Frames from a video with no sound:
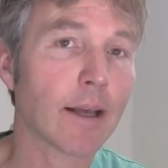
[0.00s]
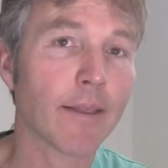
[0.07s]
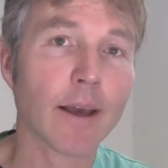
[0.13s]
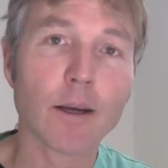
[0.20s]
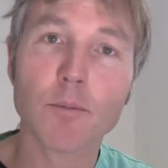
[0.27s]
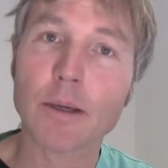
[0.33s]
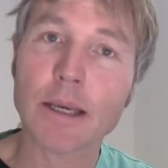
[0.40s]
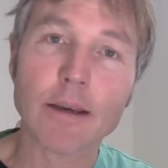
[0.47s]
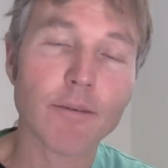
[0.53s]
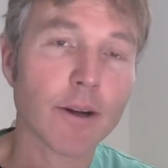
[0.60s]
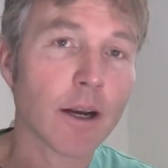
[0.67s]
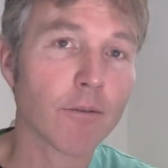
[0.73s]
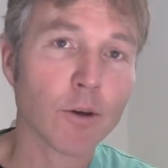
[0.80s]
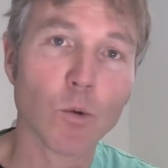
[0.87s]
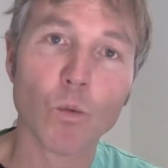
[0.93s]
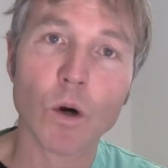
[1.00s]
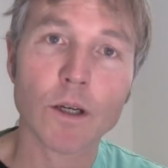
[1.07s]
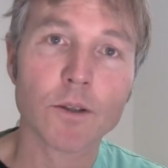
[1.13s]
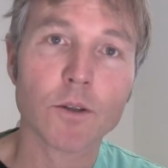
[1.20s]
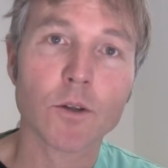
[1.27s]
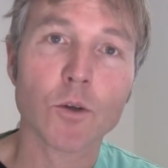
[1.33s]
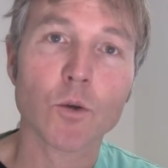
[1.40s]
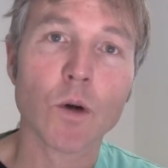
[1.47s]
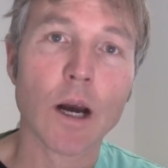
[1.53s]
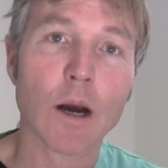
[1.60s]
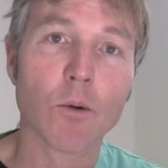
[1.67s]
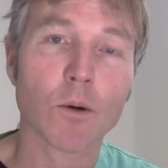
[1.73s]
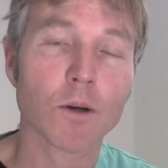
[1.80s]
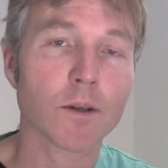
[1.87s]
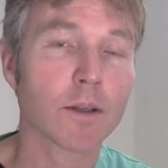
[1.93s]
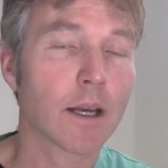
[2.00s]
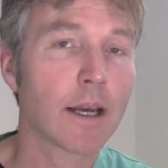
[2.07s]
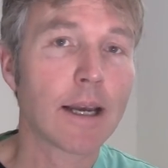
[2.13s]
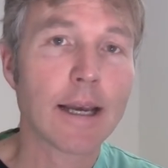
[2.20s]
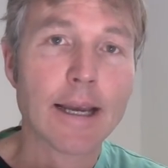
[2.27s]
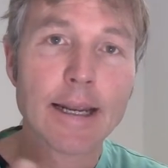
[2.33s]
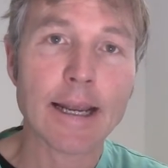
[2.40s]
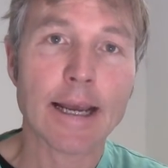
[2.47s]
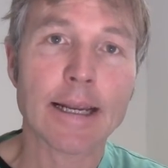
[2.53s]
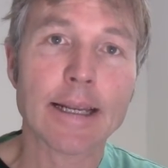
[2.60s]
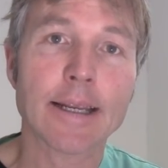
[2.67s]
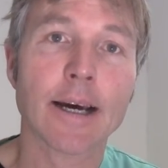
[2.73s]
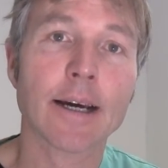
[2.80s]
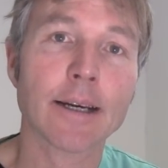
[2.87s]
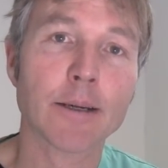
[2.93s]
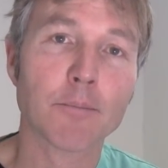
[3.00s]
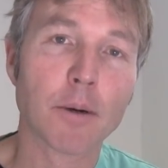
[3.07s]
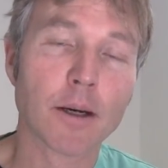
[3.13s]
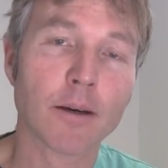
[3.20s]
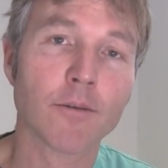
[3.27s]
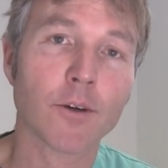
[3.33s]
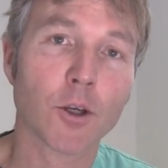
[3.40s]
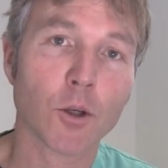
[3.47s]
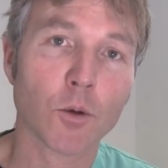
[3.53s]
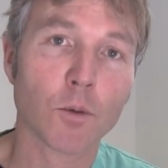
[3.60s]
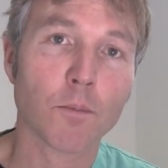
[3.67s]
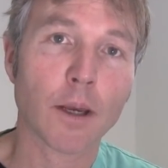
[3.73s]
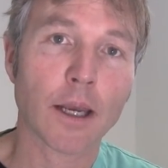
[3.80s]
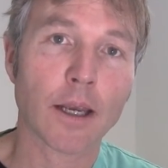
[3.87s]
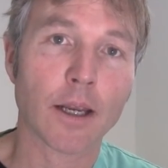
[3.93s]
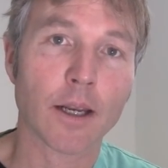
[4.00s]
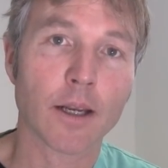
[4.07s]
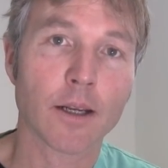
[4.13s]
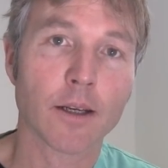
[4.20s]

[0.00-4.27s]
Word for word: and that can be given every 1 to 2 hours in any type of acute pain.